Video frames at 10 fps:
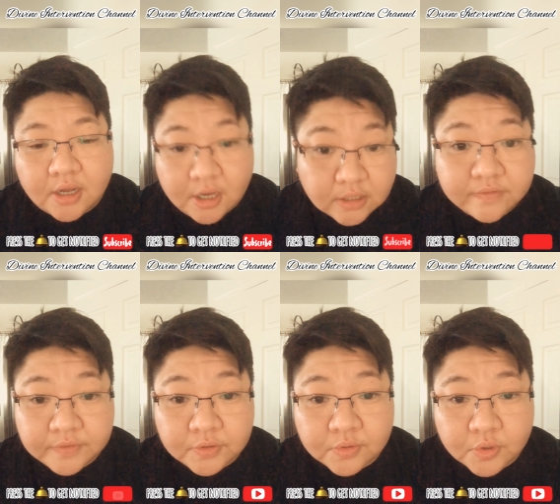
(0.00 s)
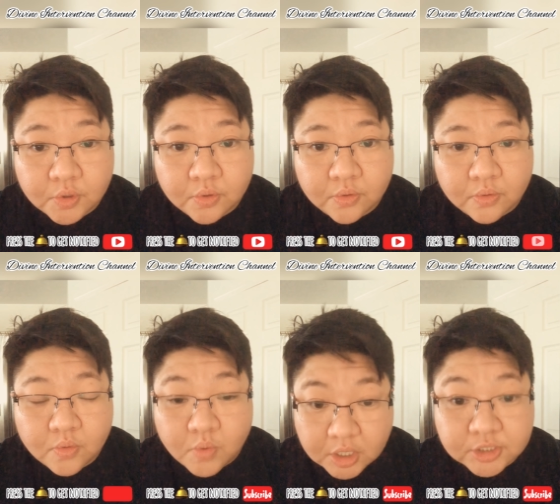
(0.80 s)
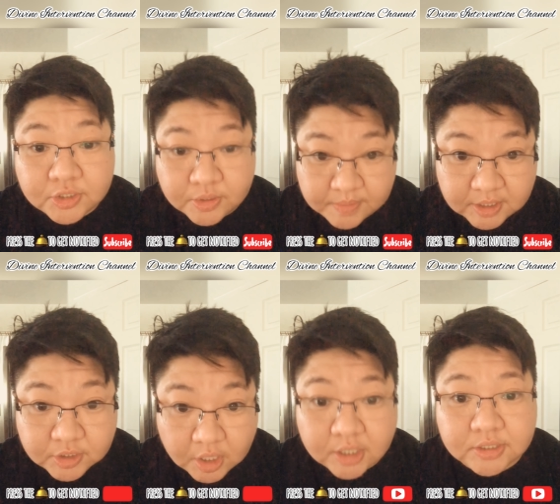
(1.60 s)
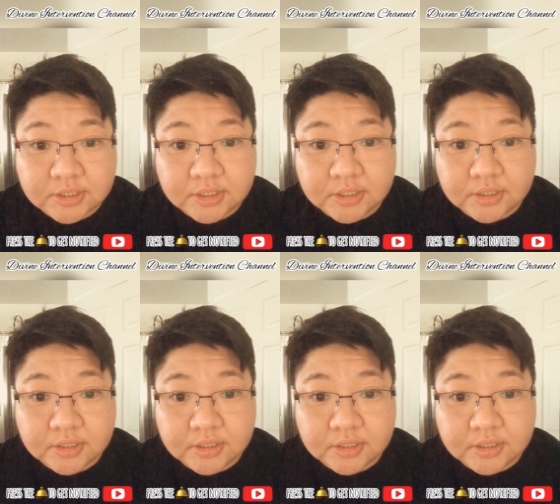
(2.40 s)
all of you who want to be taught